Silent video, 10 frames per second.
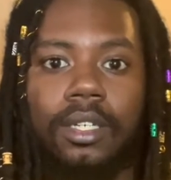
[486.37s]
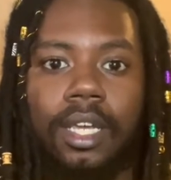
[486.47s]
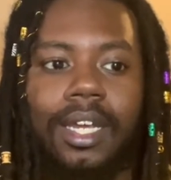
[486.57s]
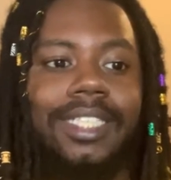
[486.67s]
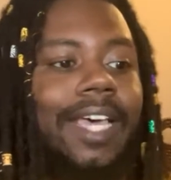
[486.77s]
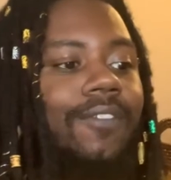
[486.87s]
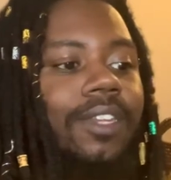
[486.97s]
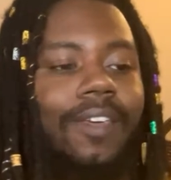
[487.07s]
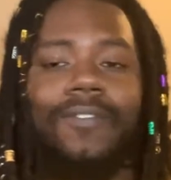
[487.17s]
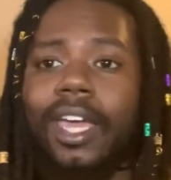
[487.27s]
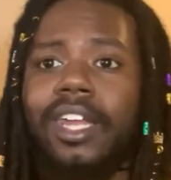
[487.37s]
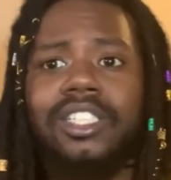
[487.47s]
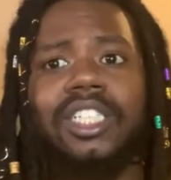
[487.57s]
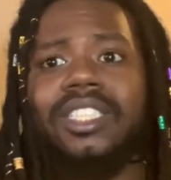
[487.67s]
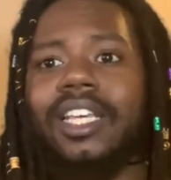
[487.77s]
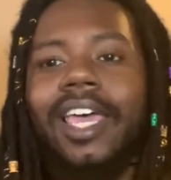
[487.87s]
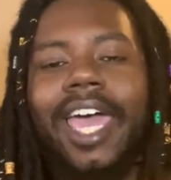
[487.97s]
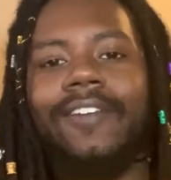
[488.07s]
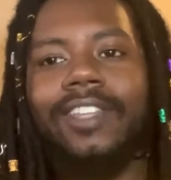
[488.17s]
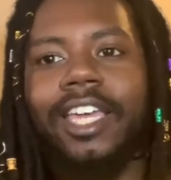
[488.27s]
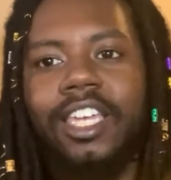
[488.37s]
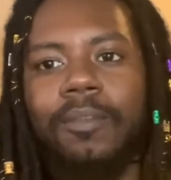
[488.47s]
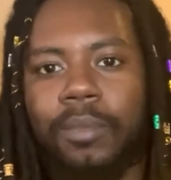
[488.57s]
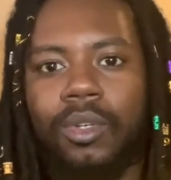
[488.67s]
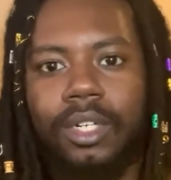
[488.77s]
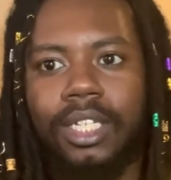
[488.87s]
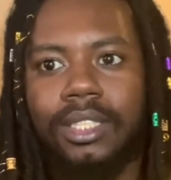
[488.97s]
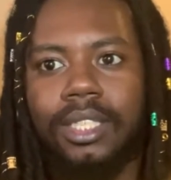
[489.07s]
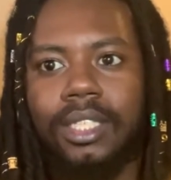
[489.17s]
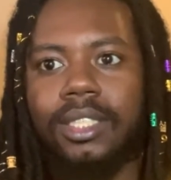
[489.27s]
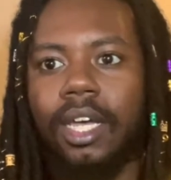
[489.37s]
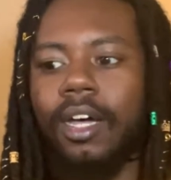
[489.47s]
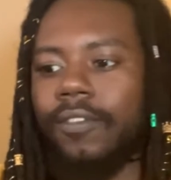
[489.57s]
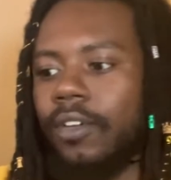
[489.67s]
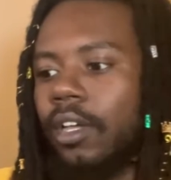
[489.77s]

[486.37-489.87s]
And us having an advantage is having that community sense of